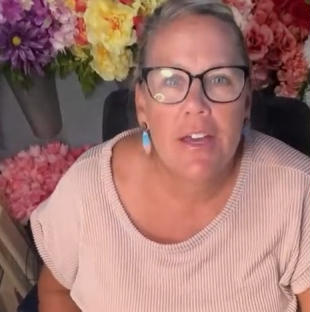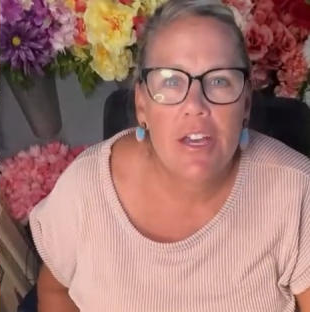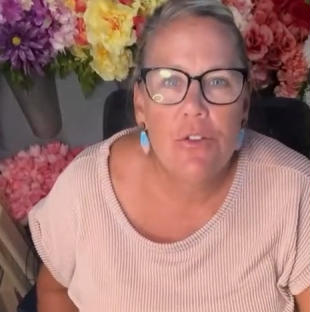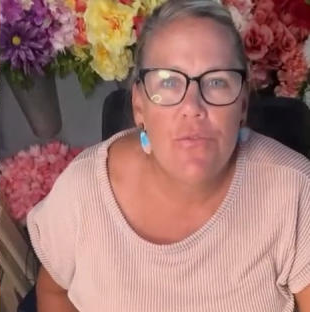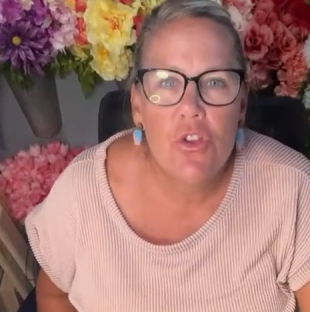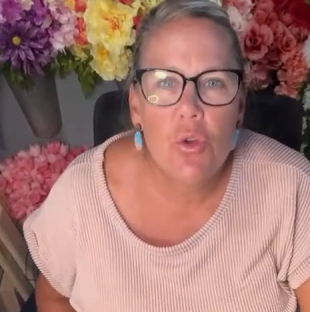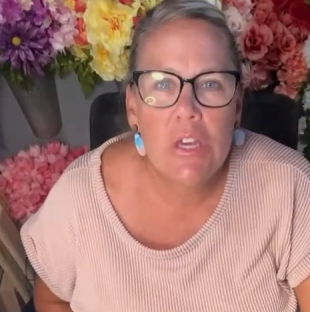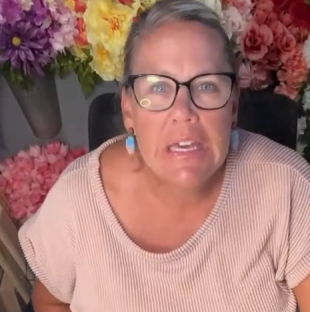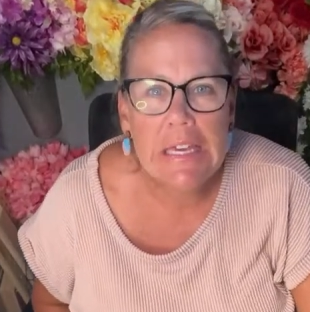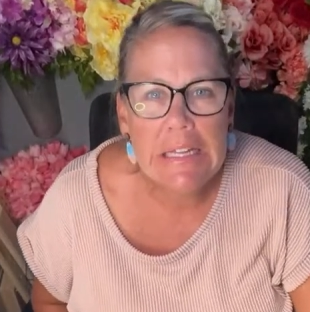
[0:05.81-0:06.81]
If you
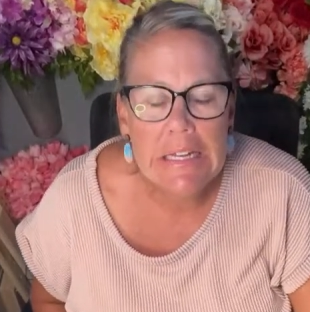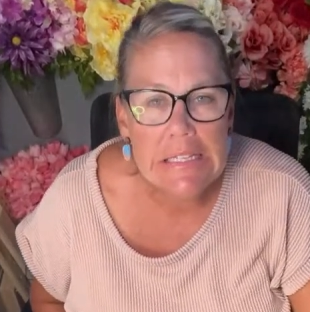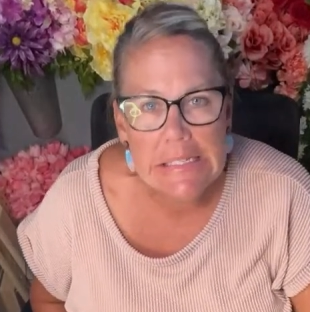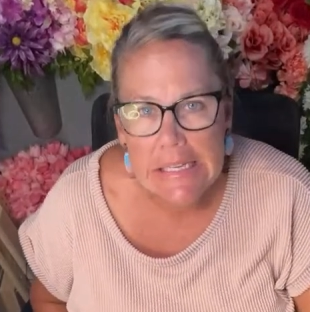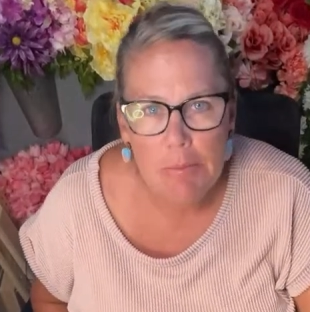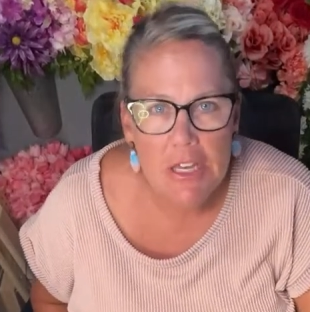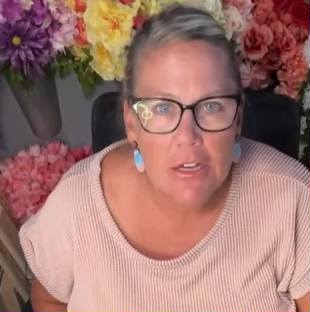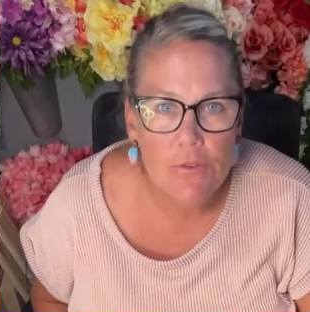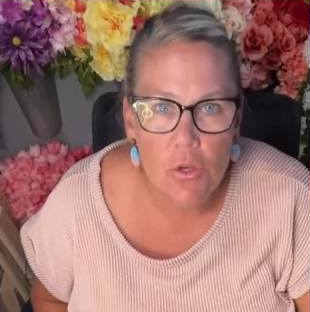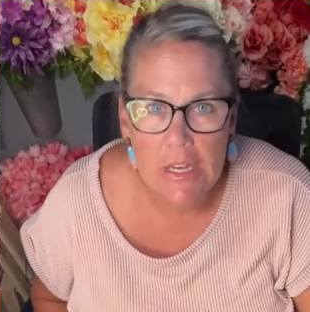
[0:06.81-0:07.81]
can see me,
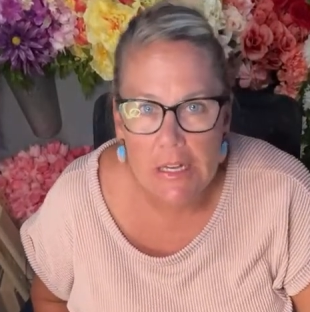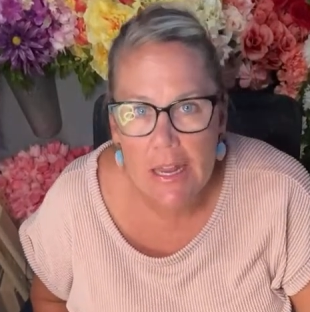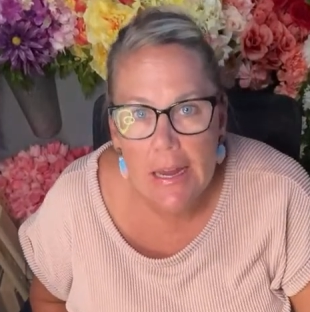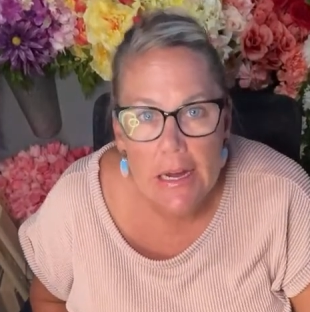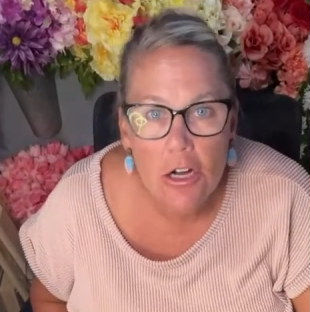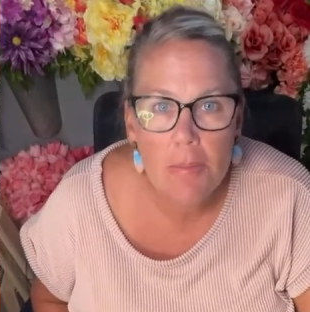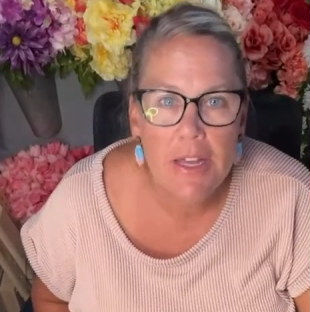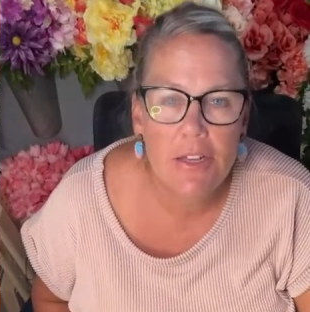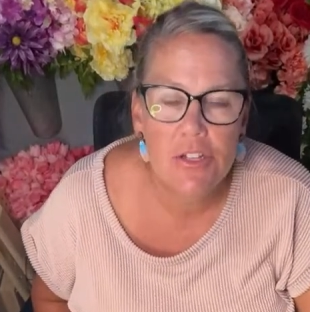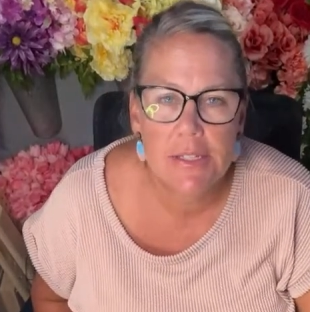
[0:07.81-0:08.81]
if you can hear
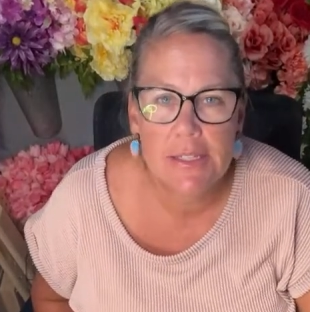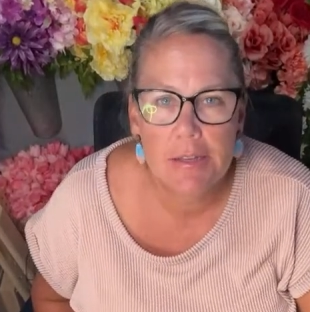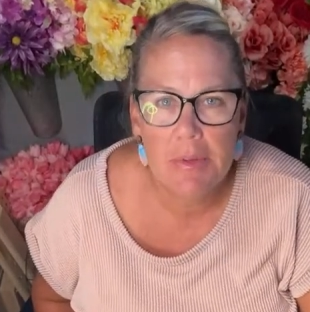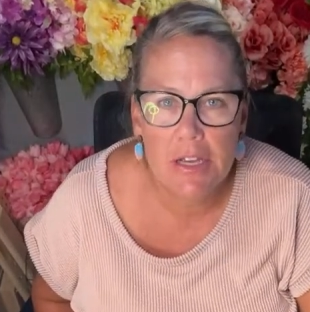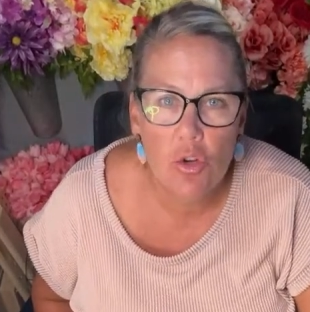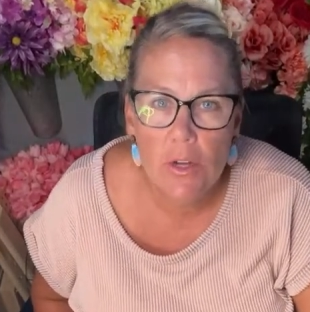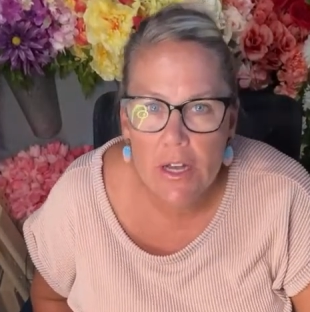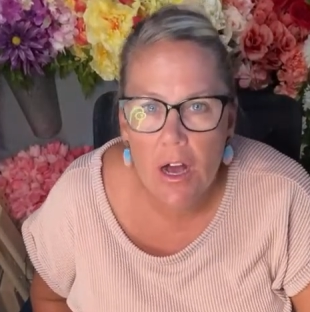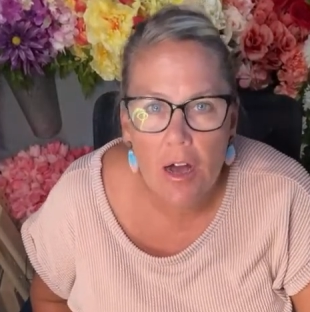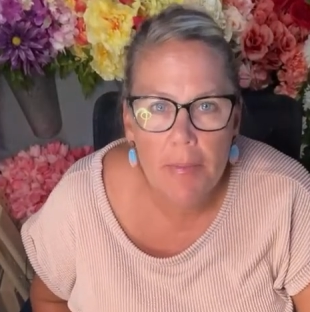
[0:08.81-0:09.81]
me, just leave me a
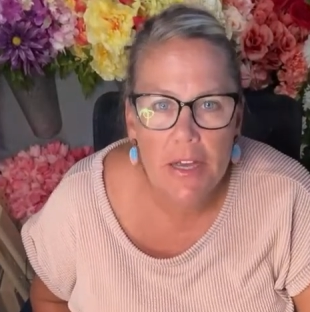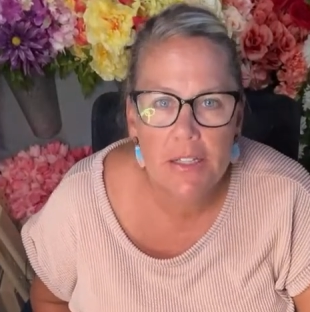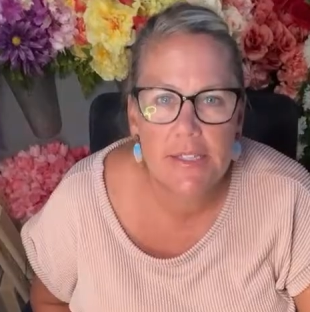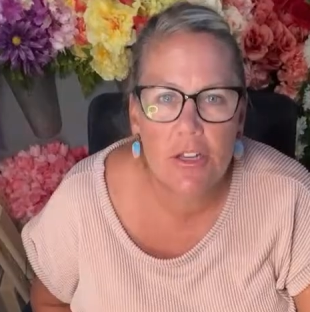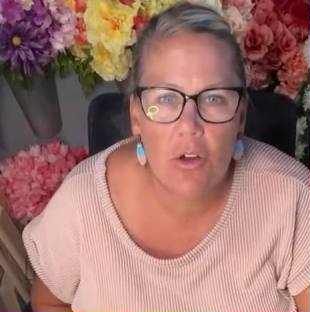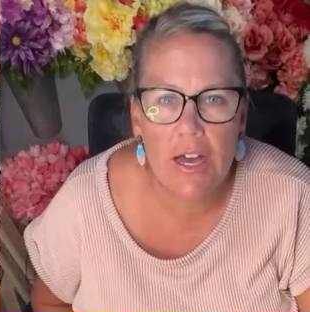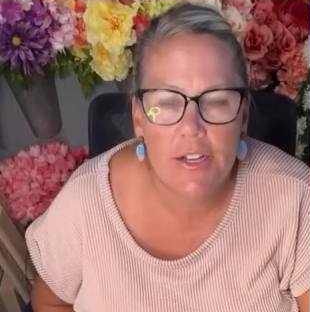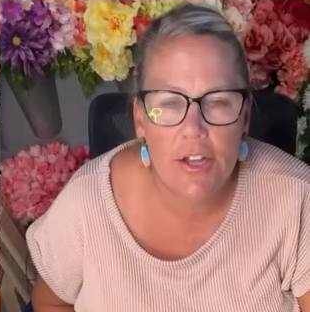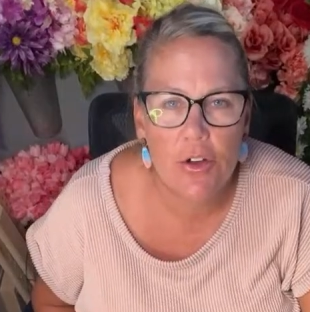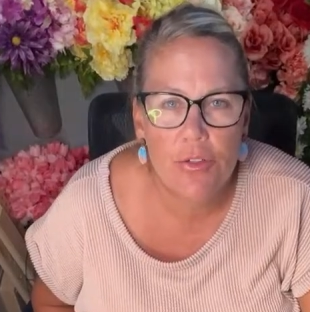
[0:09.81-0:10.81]
quick comment so I
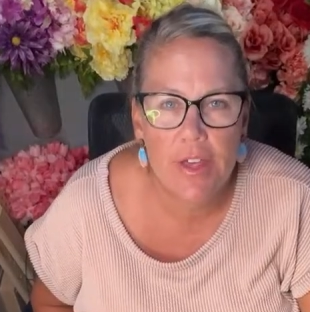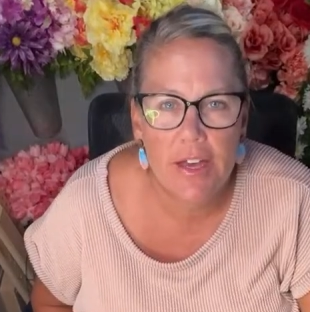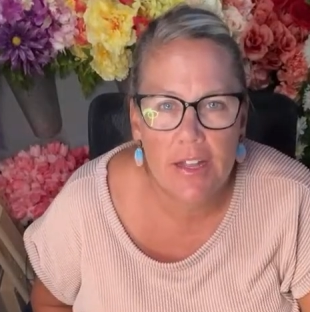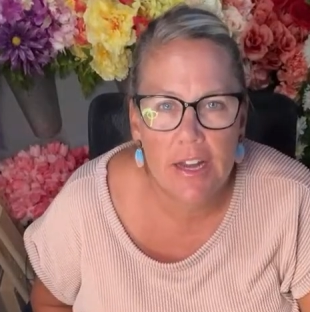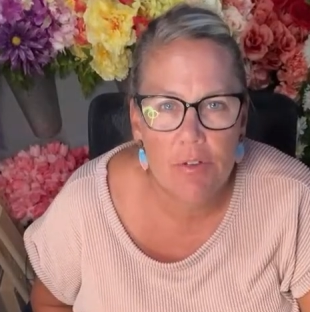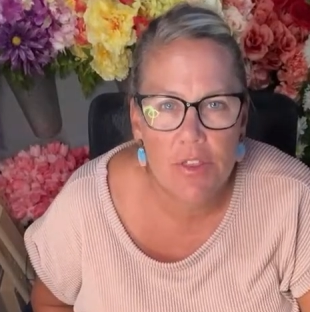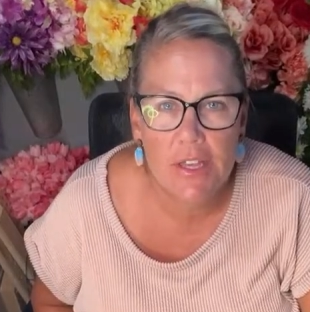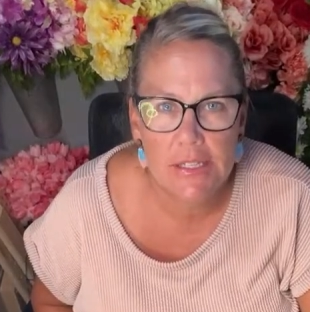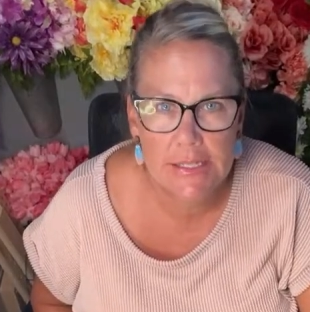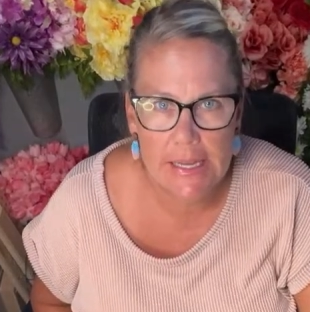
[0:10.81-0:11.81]
know that
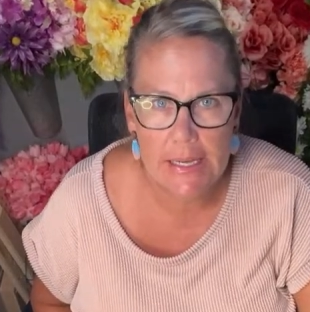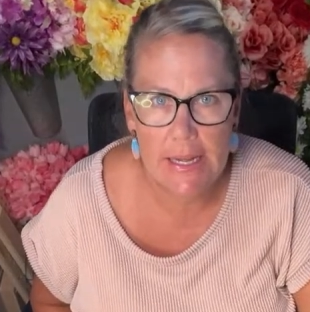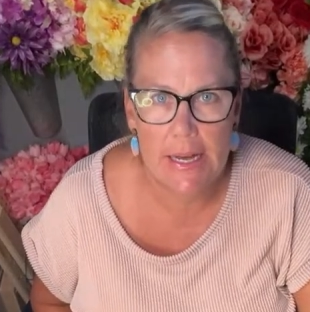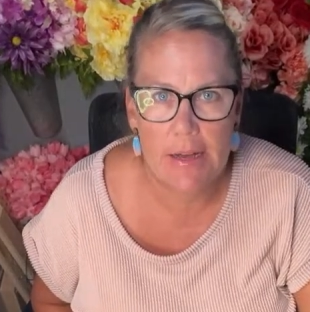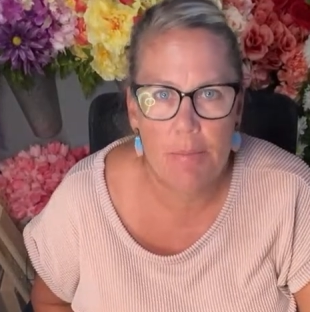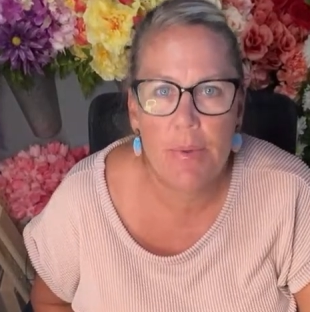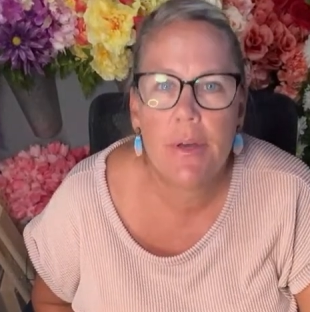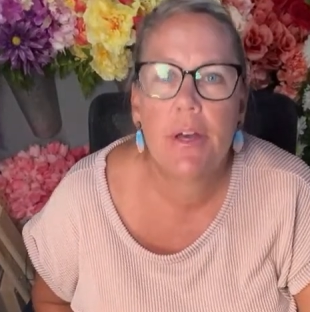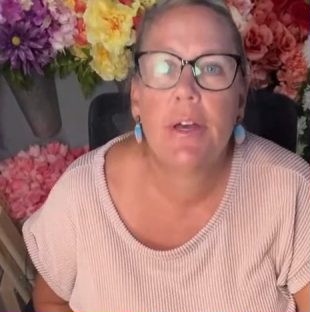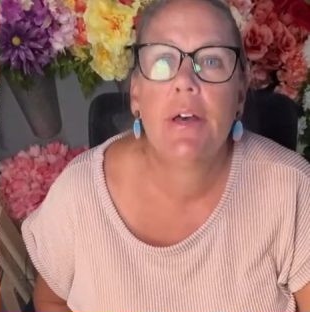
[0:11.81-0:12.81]
everything's set up
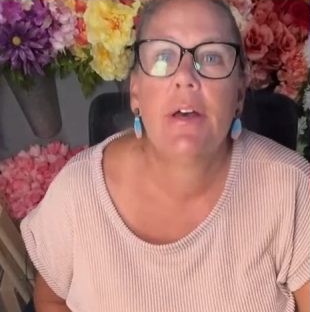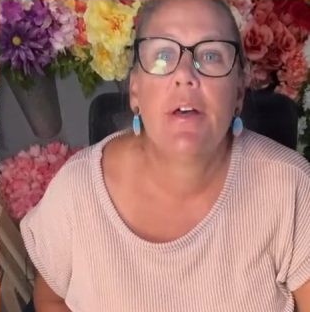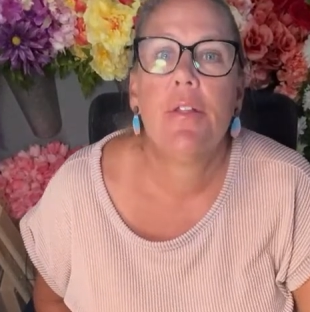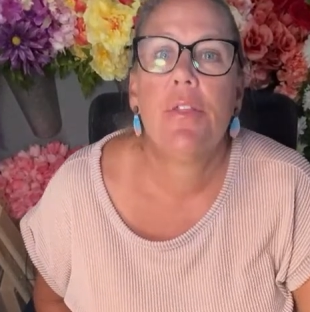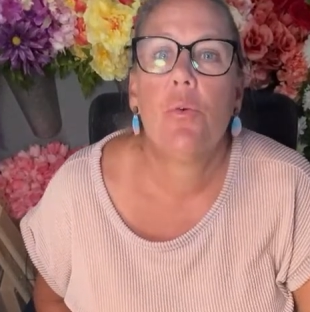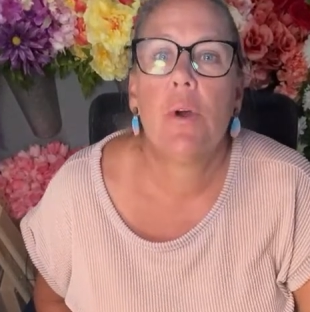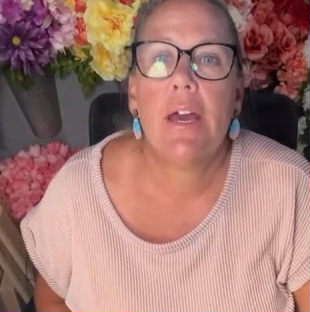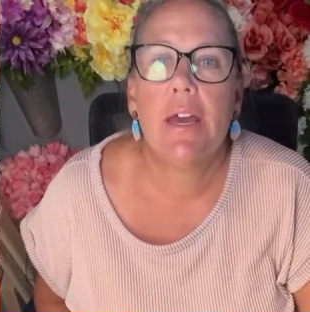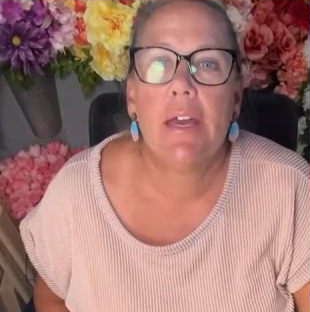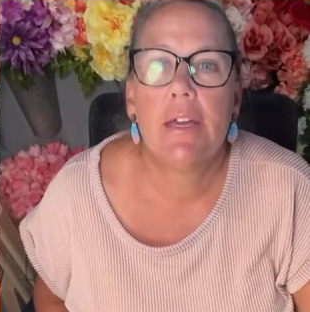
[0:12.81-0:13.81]
the
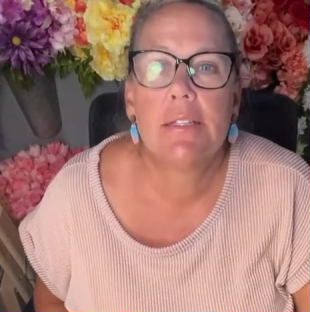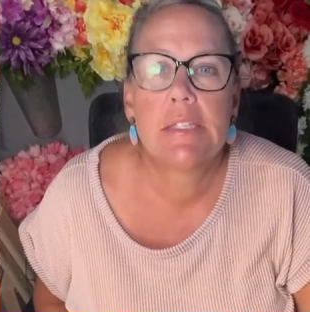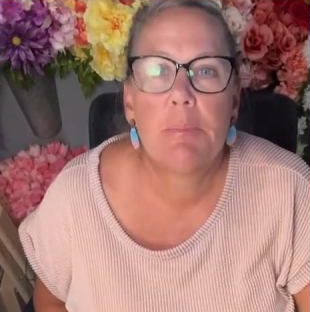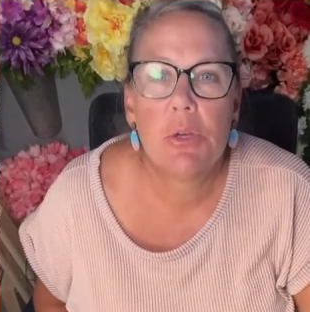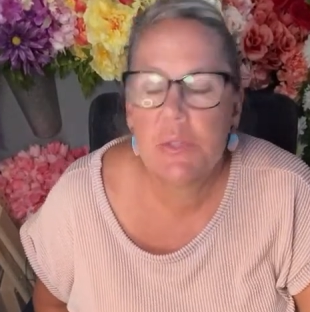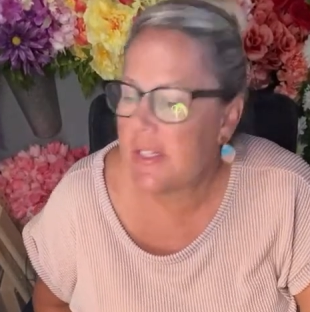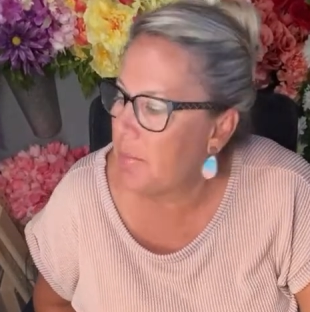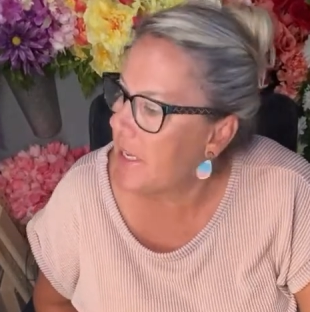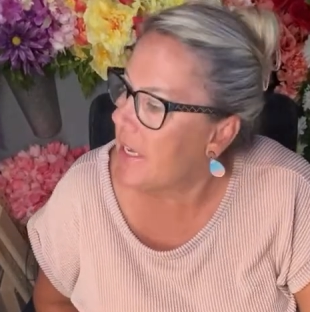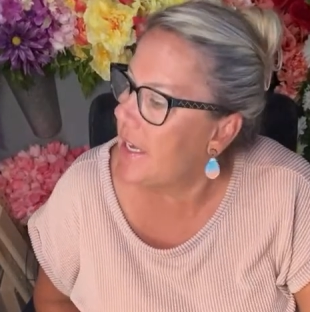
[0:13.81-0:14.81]
way it's supposed to
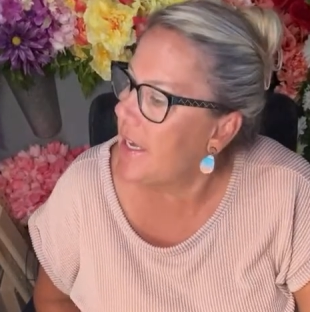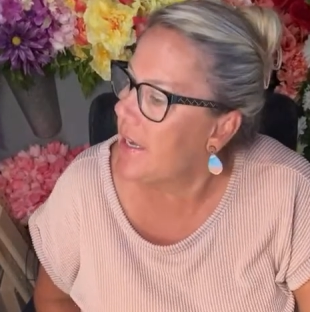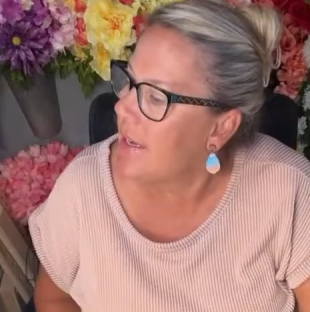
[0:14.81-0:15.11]
be.